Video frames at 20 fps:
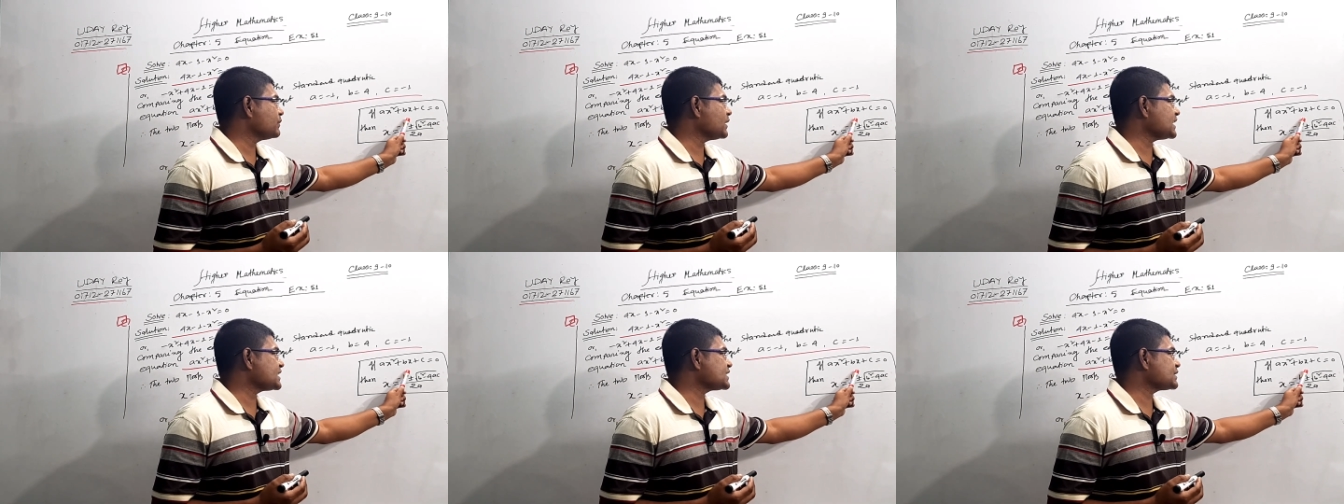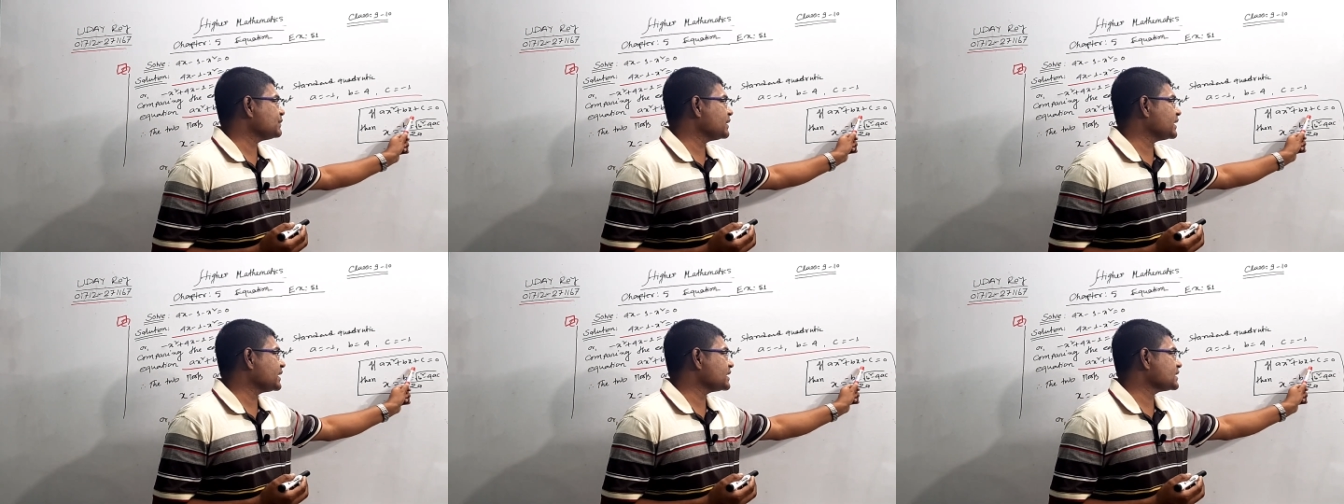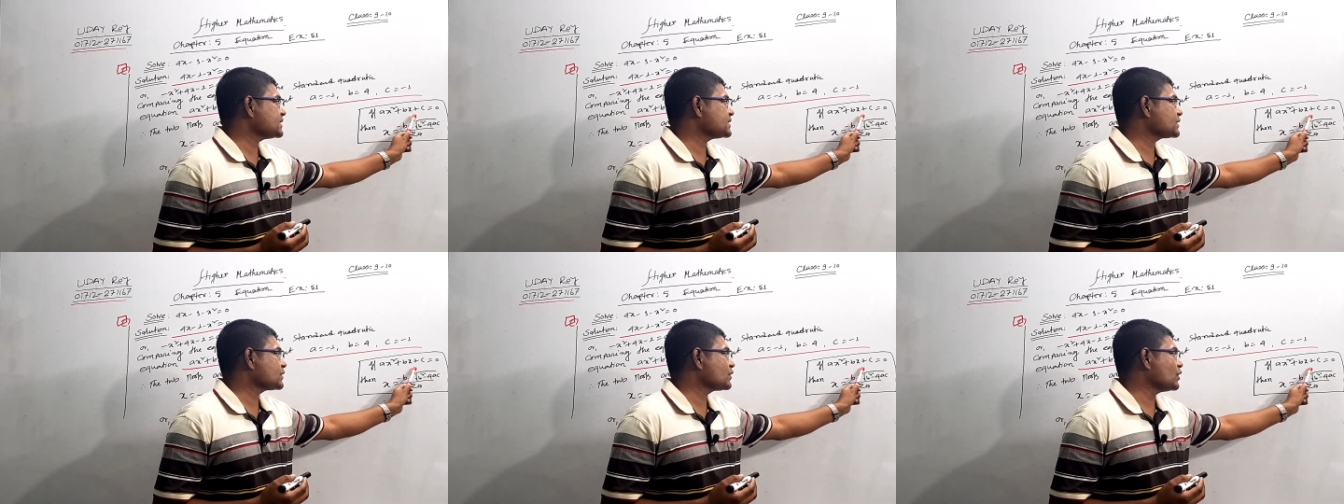plus
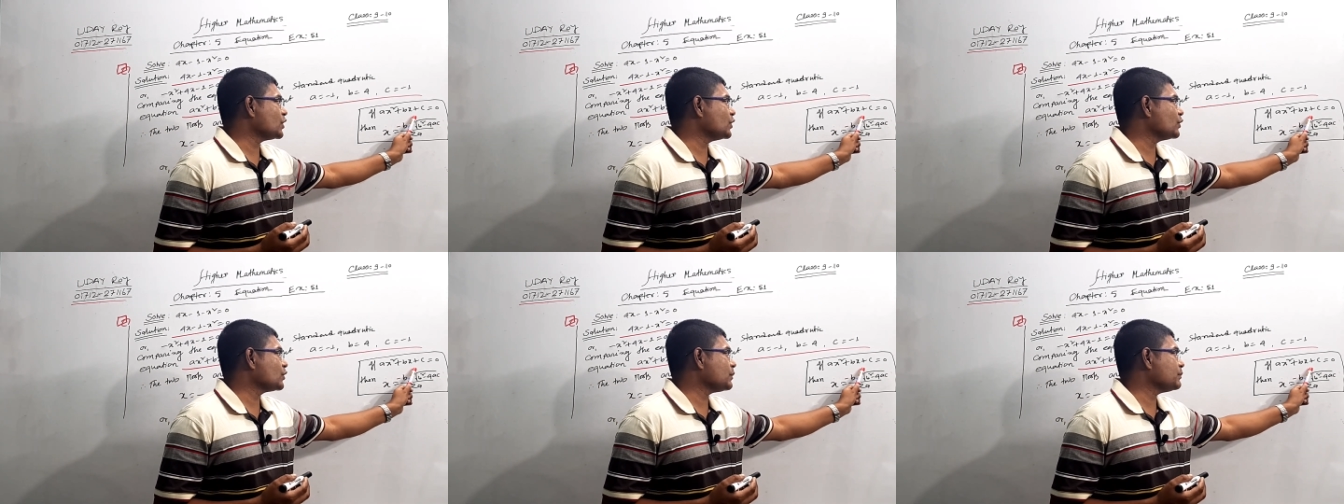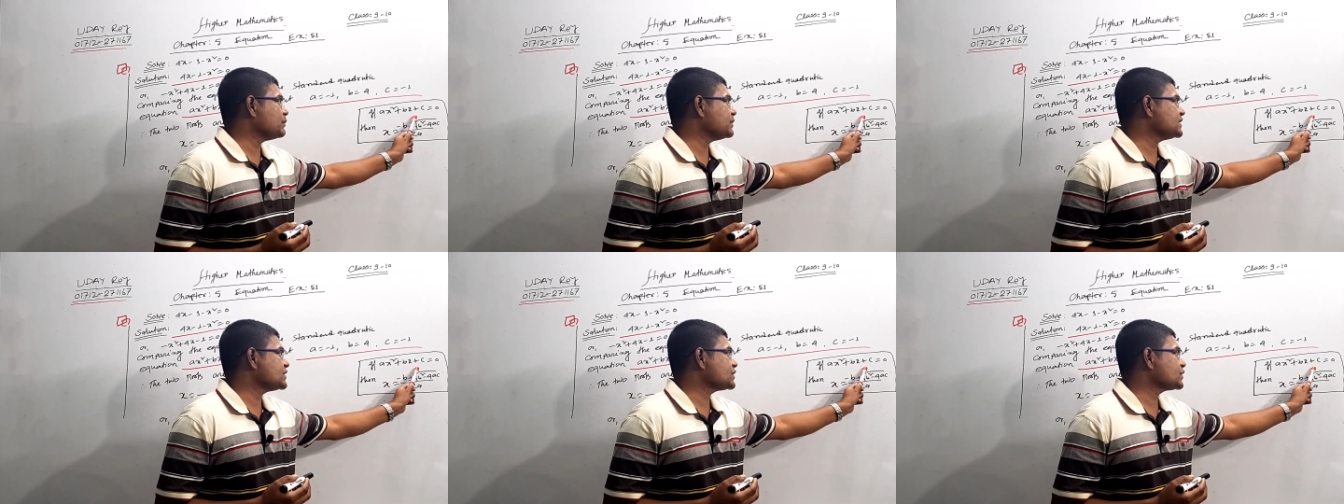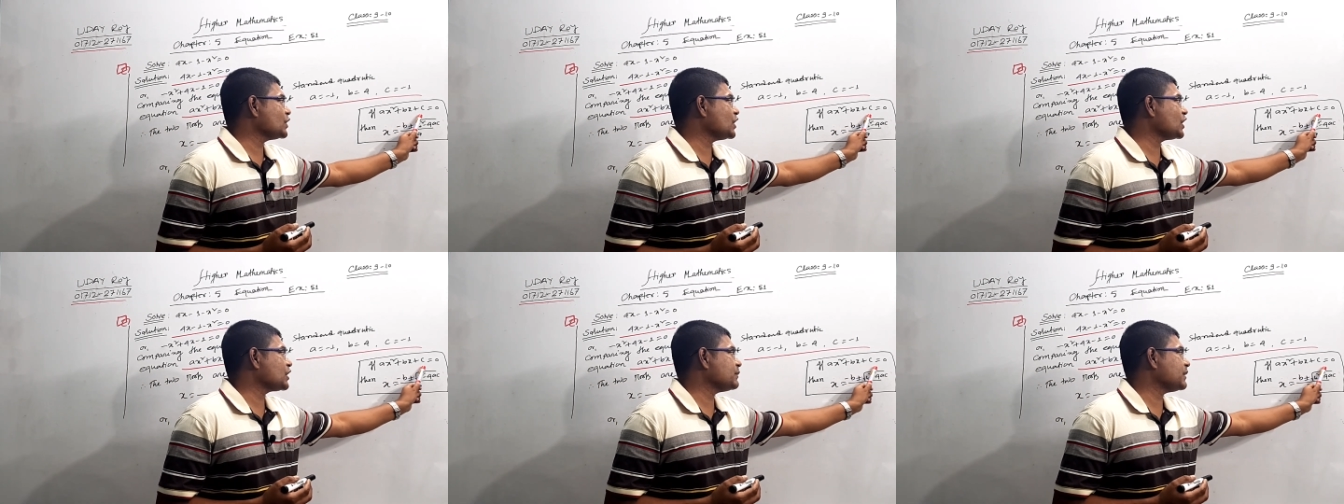minus square root of b
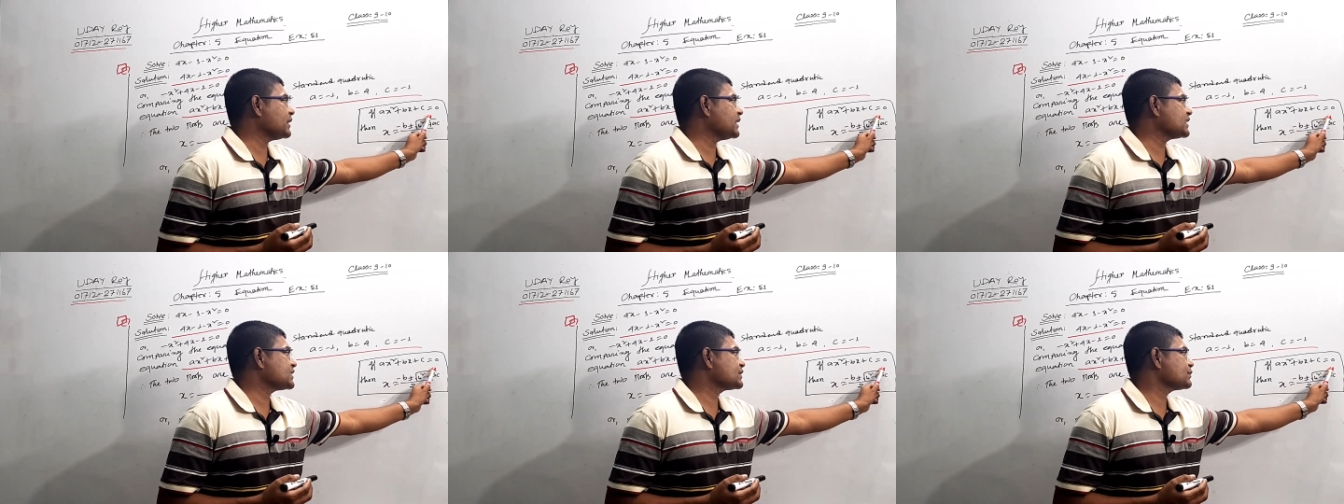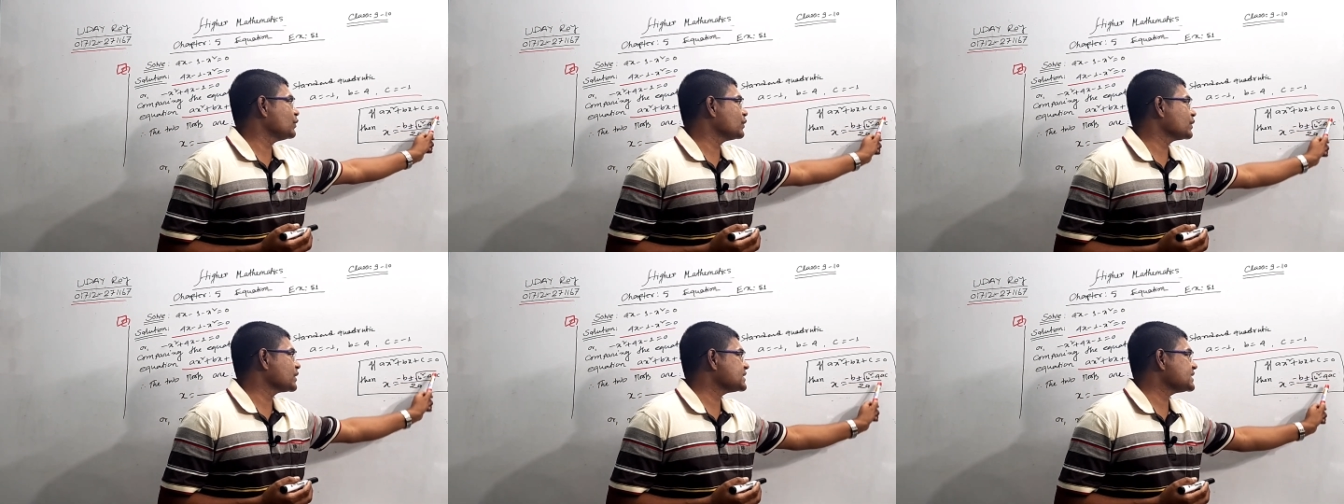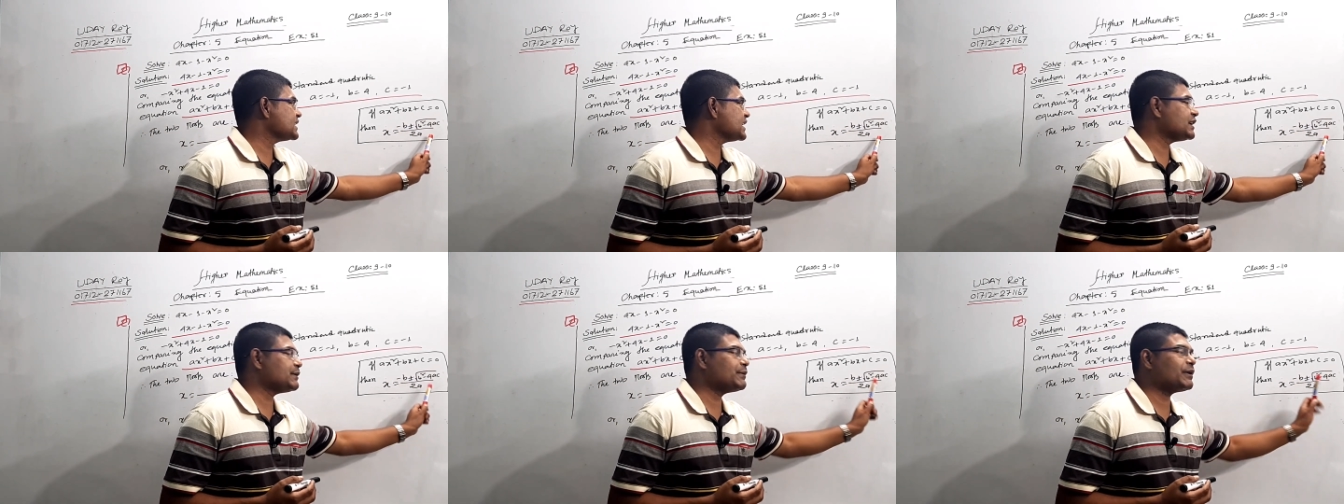square minus
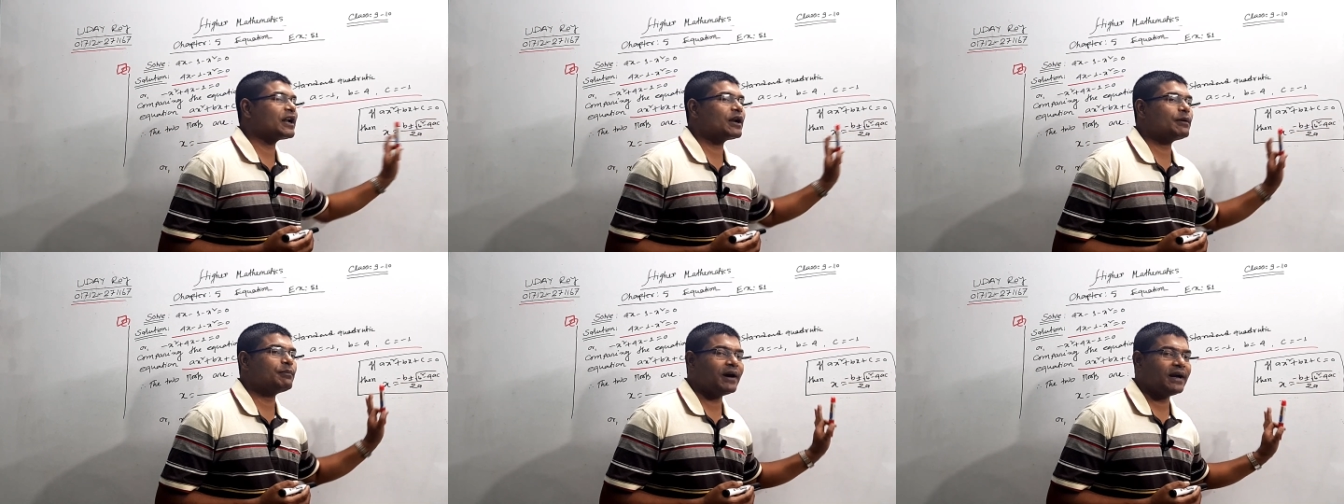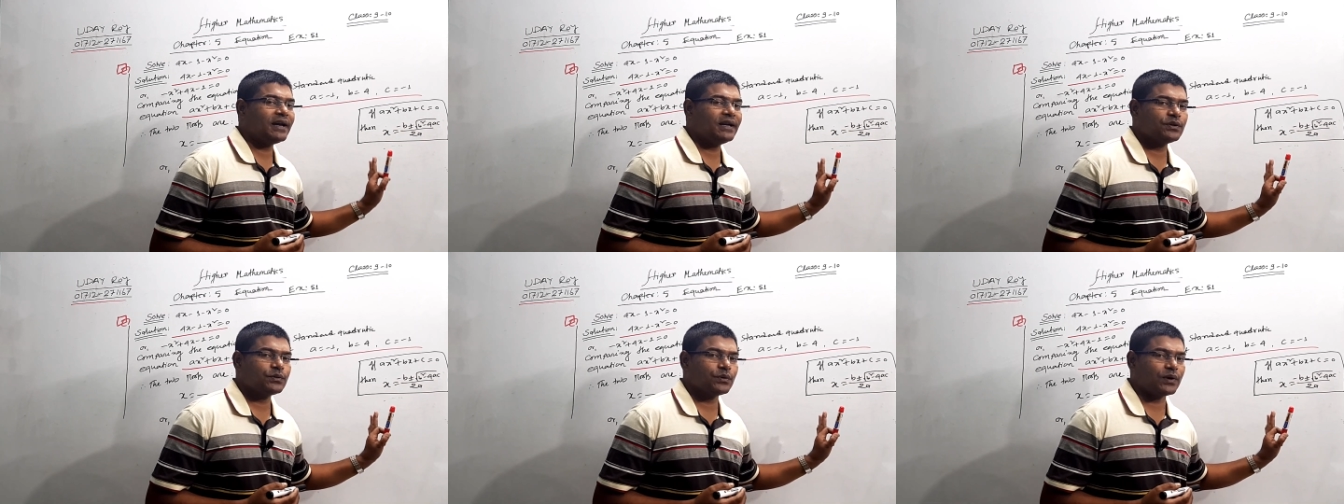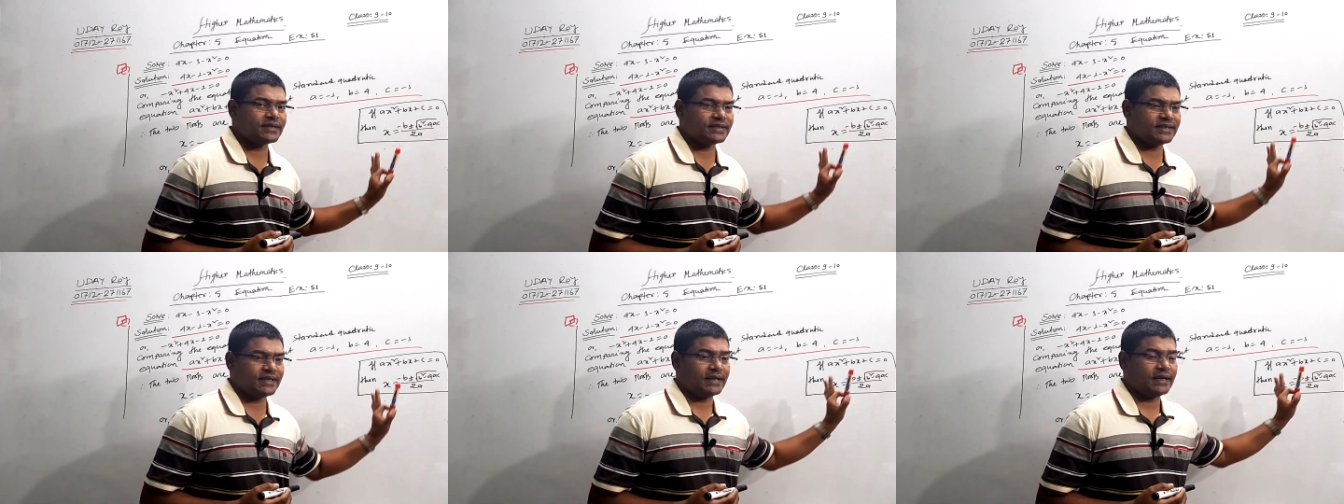4ac divided by
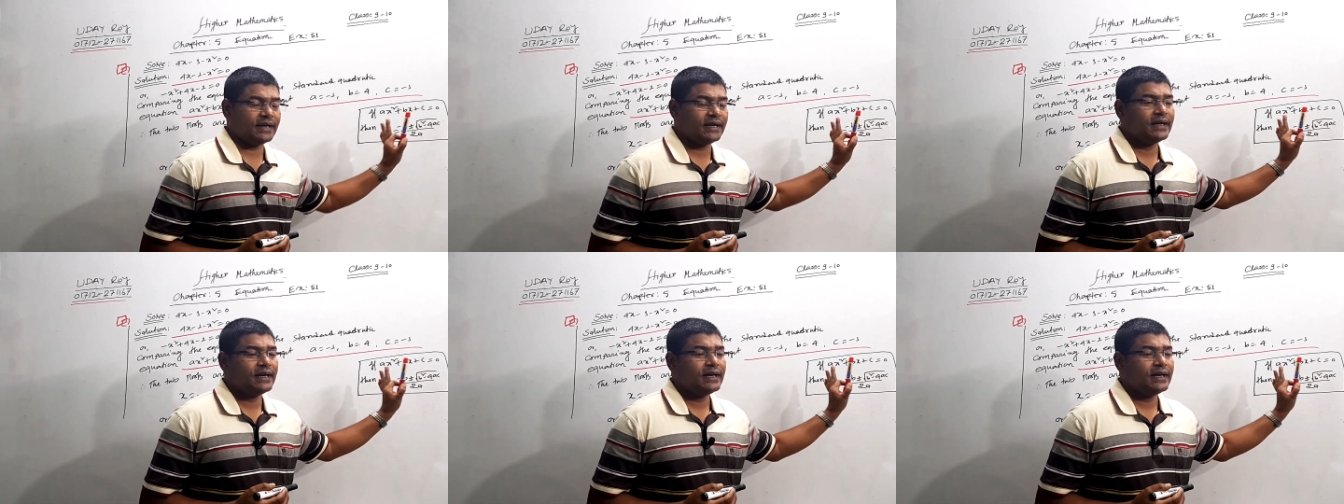twice a.